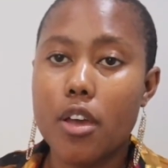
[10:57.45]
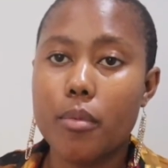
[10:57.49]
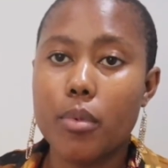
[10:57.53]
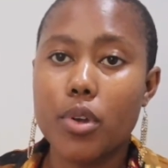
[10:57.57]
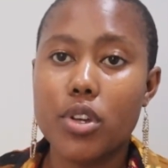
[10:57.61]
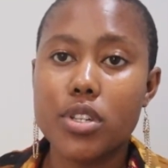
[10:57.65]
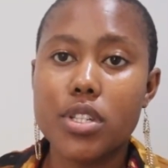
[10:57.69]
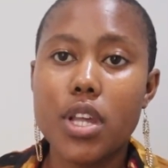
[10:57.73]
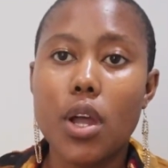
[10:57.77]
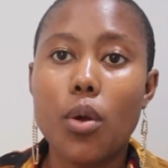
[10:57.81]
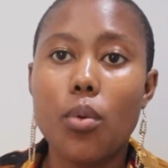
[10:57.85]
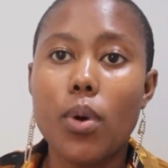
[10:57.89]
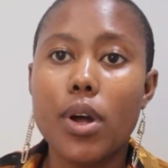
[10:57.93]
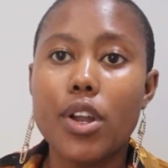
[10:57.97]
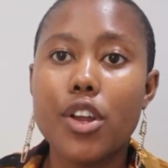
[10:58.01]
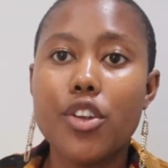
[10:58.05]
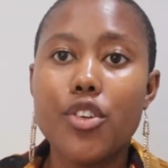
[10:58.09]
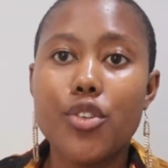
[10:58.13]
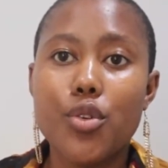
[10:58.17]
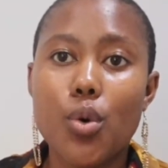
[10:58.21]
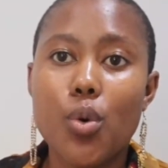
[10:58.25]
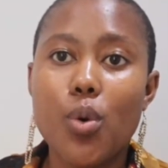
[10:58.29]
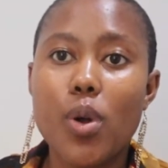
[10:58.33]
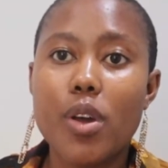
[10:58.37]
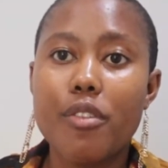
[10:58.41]
Because I want to
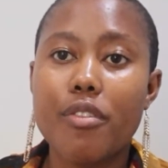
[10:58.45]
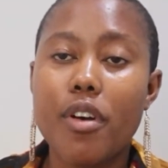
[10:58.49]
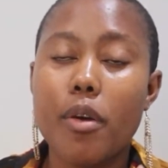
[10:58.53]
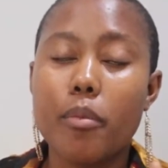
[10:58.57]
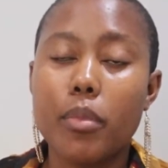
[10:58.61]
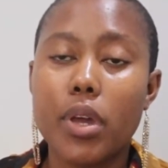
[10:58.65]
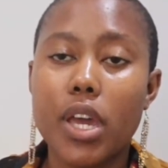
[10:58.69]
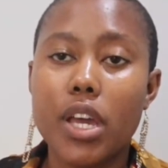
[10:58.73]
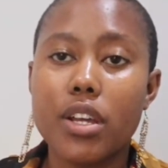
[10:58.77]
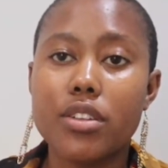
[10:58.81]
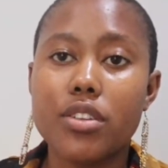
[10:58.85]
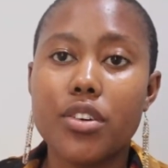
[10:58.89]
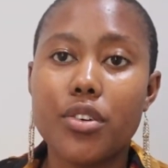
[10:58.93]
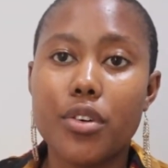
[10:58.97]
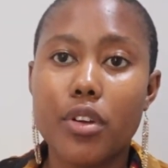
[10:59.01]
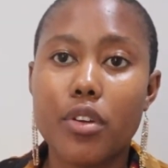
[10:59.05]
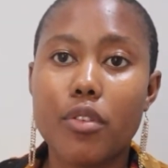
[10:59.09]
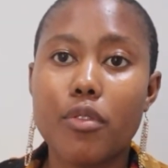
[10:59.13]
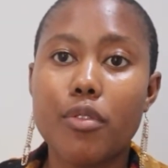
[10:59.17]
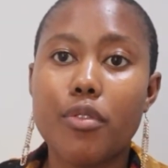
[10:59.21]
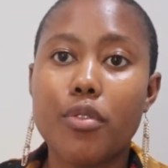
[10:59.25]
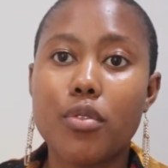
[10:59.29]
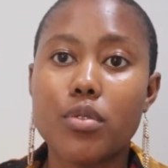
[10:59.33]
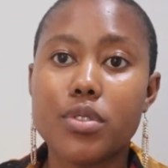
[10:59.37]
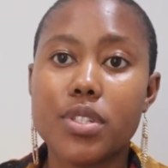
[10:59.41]
know if I'm
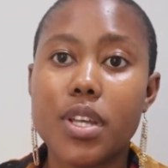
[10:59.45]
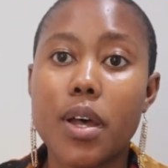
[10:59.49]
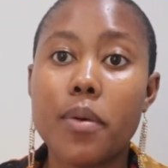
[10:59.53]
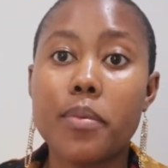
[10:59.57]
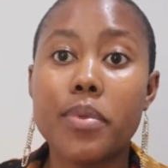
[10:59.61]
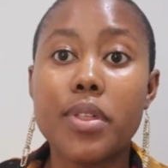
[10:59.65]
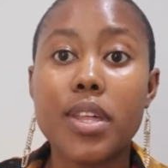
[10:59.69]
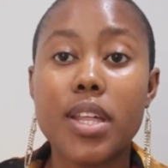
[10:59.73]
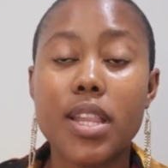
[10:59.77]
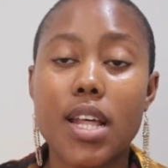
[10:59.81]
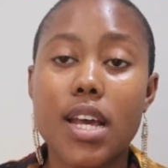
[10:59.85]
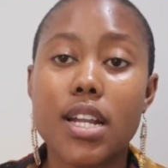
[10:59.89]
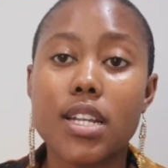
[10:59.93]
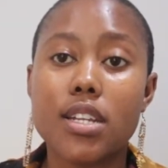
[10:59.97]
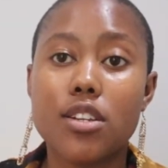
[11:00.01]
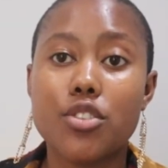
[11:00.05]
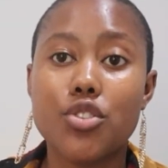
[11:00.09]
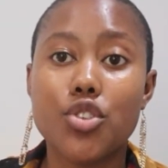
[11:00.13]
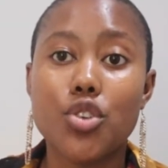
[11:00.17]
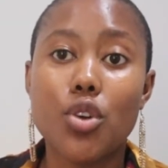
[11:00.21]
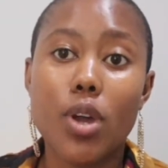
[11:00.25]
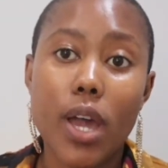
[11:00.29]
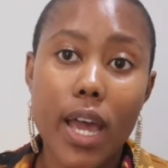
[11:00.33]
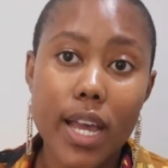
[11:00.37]
catering for something that you